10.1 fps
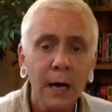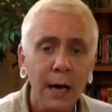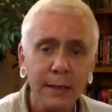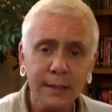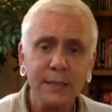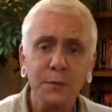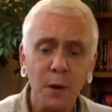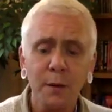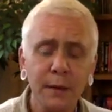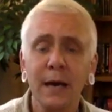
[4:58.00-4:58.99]
And this is
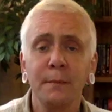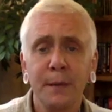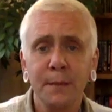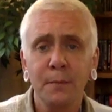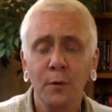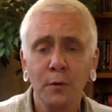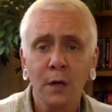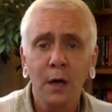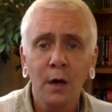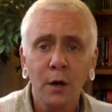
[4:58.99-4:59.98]
why we get
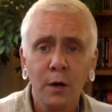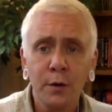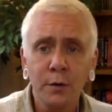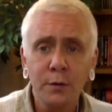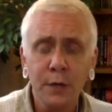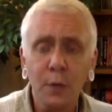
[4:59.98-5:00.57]
people who,